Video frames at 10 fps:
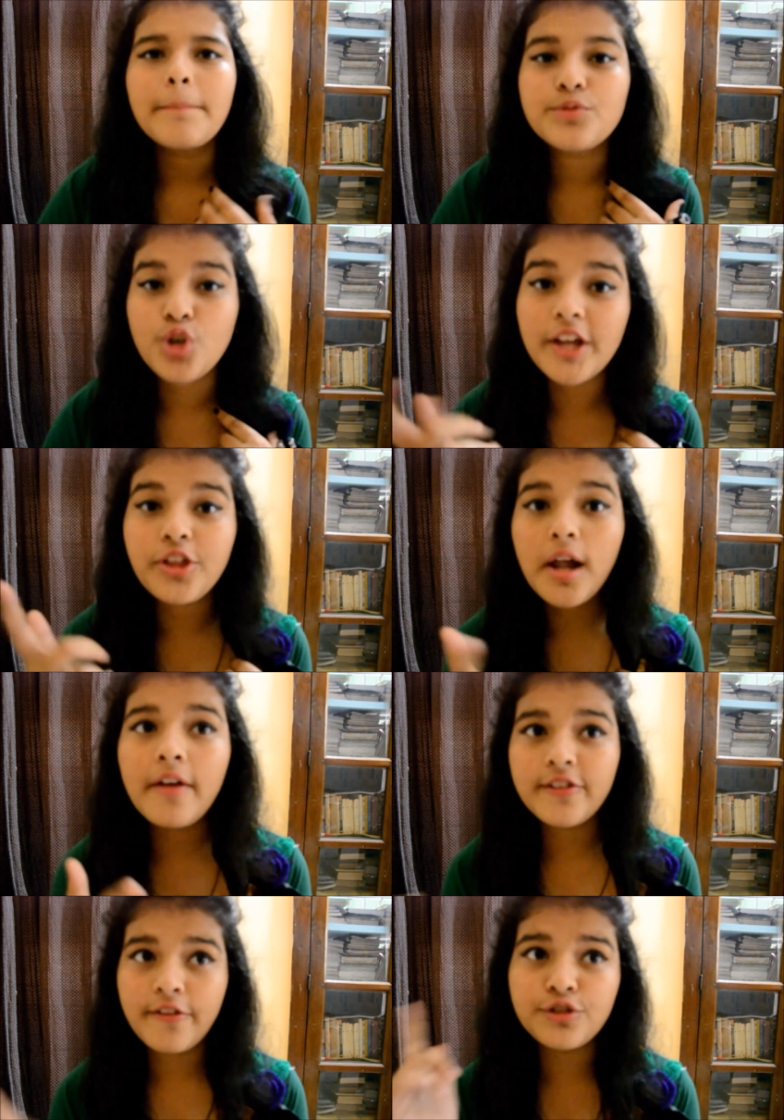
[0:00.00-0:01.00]
So I thought
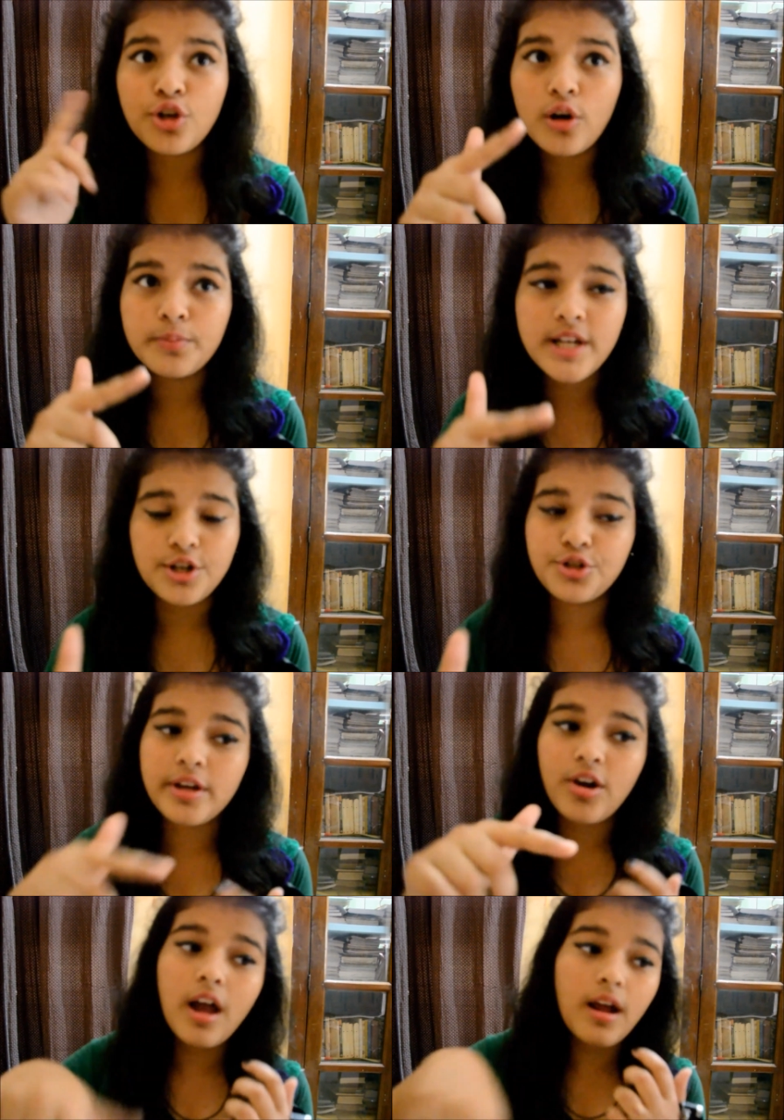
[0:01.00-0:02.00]
I have to go upstairs. So
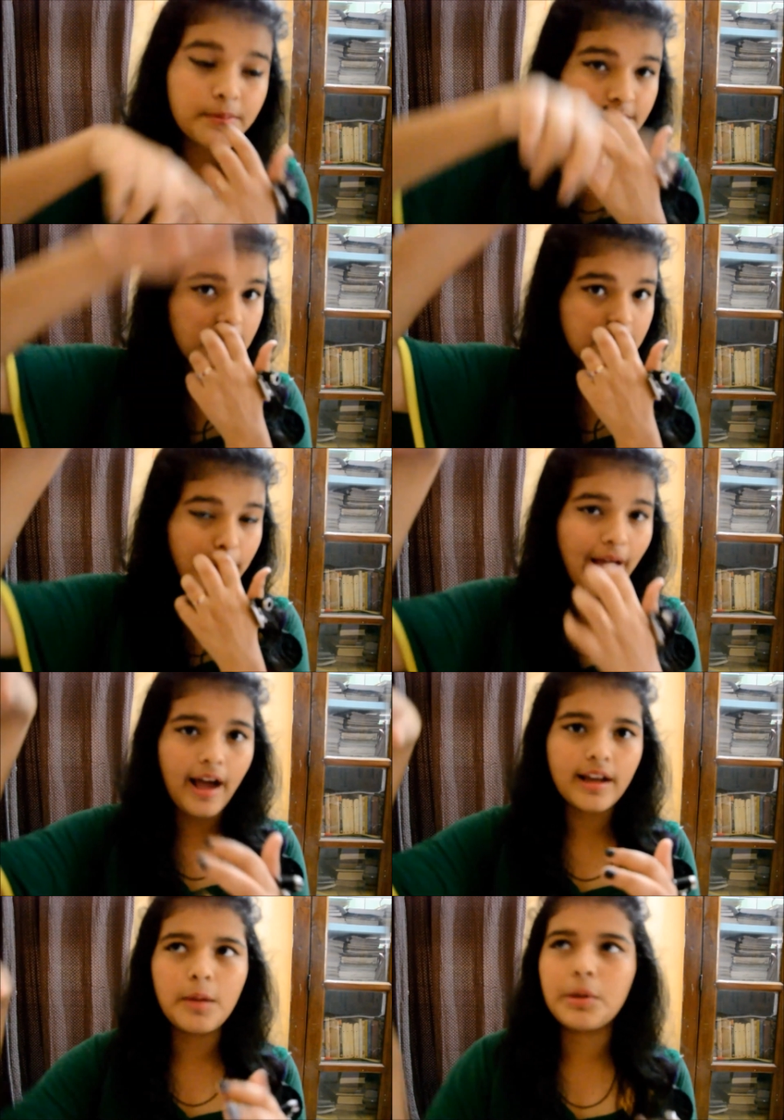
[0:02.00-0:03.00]
I got upstairs
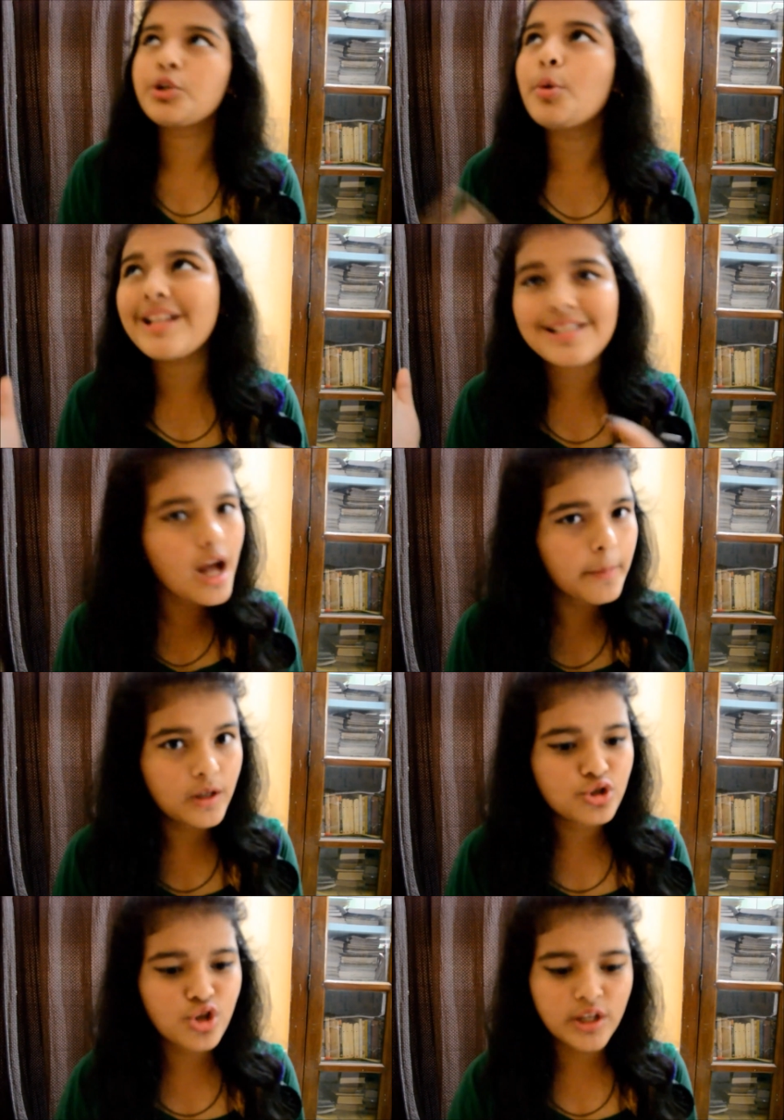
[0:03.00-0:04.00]
back, and I'm like, nobody's
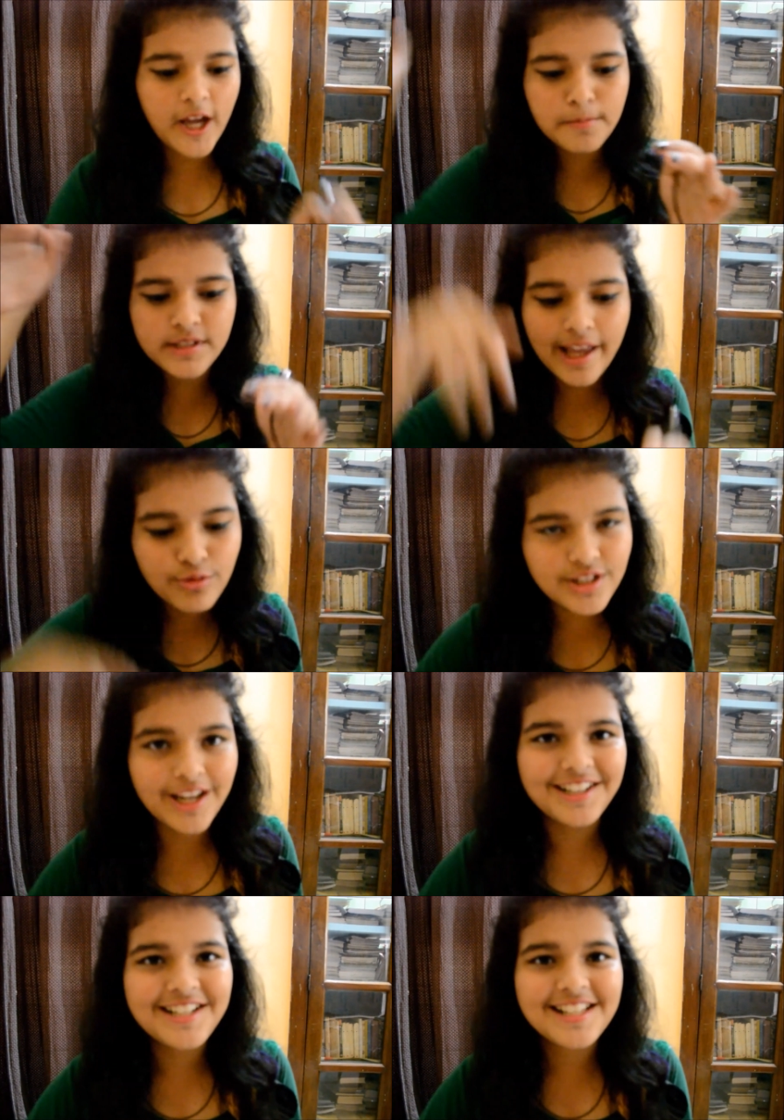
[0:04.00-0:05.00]
coming. So I come
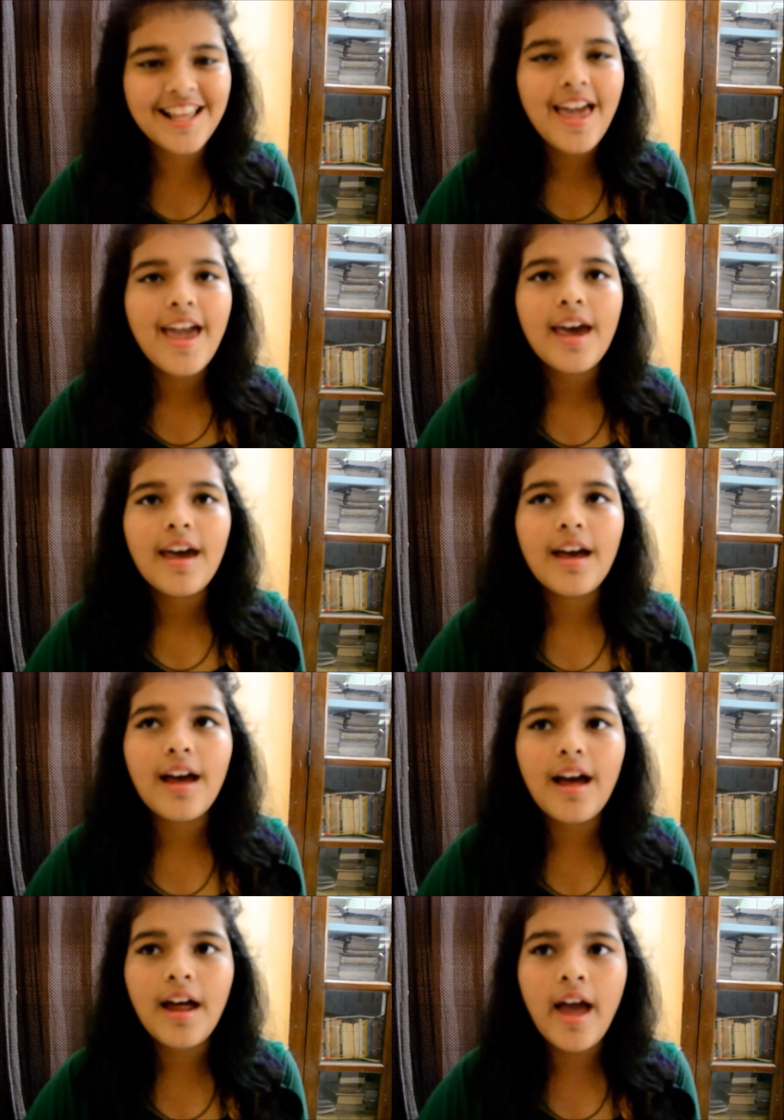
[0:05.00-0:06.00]
downstairs,
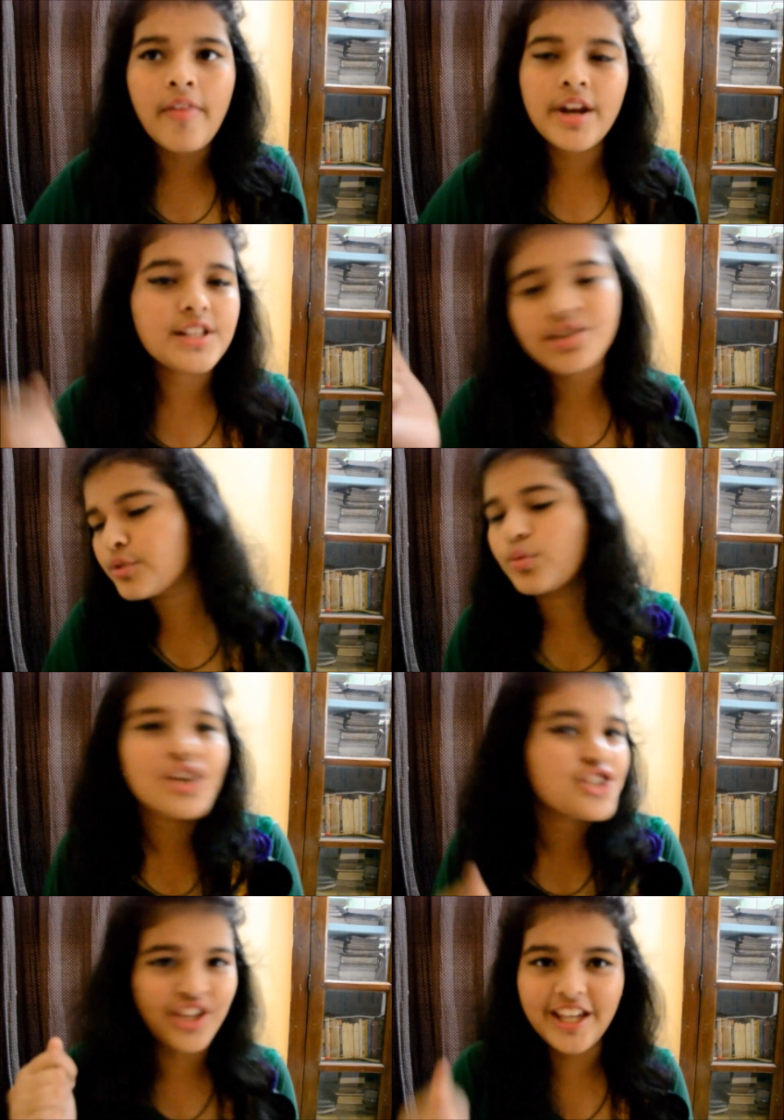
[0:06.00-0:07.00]
and then I start
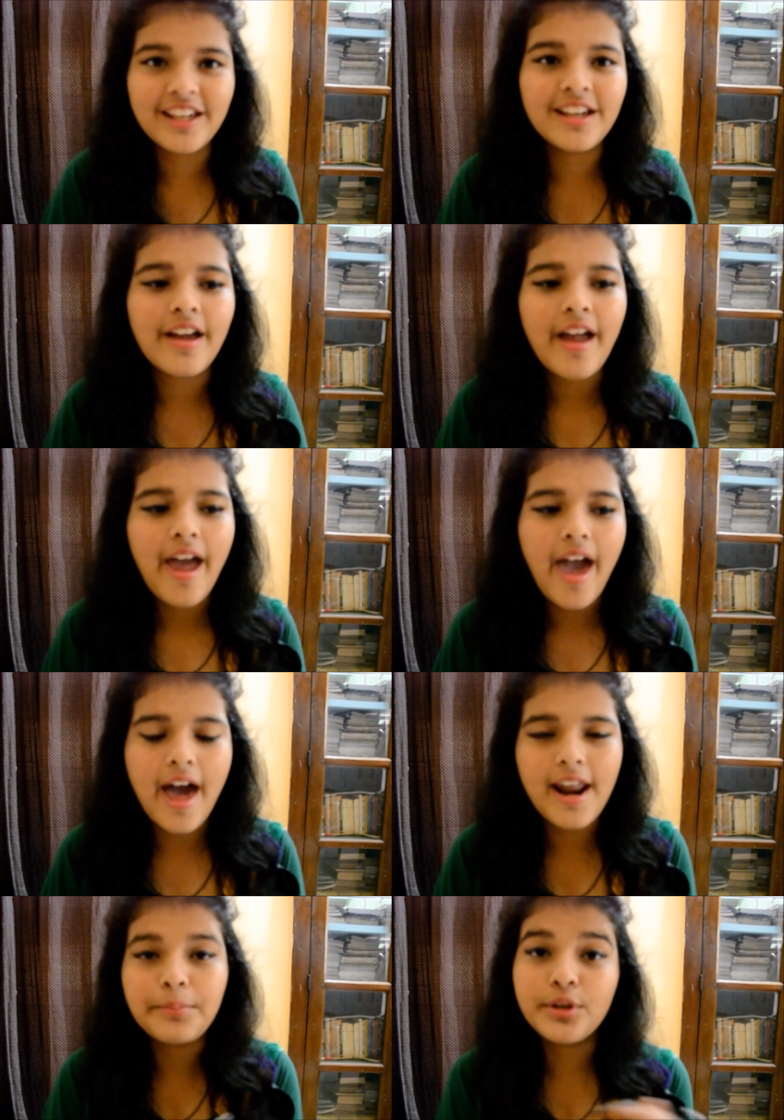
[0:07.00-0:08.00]
rushing,
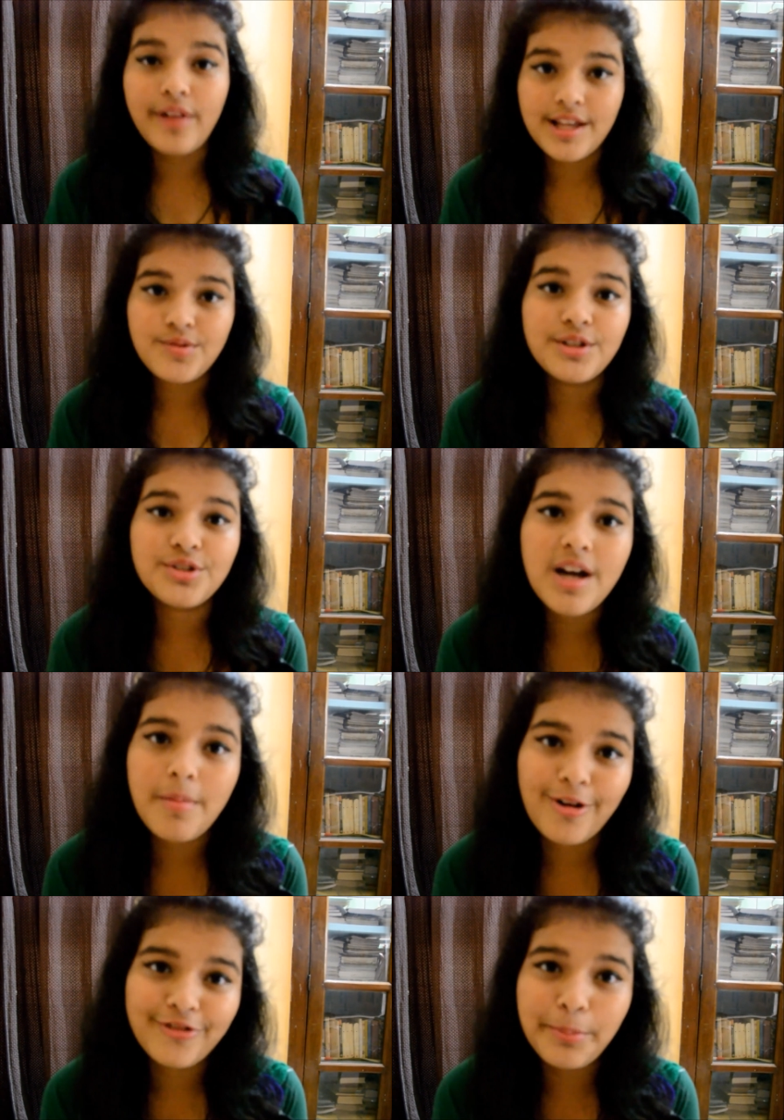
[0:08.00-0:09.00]
and I'm the last one to come
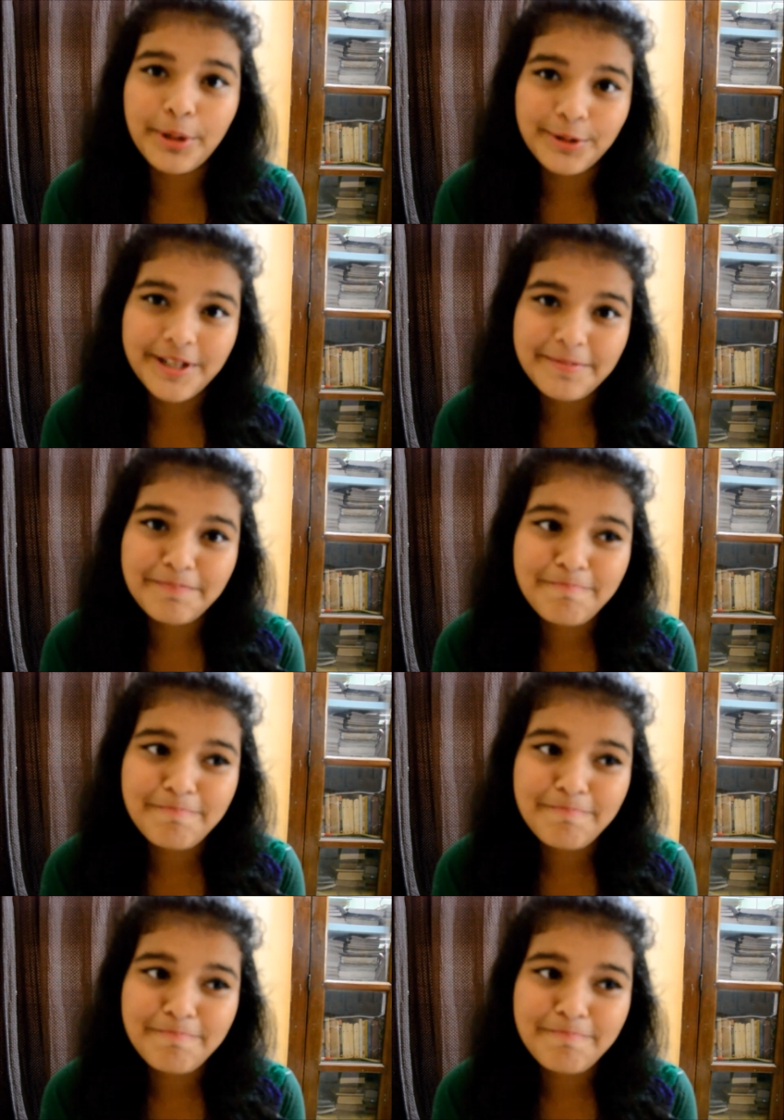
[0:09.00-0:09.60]
out of the building.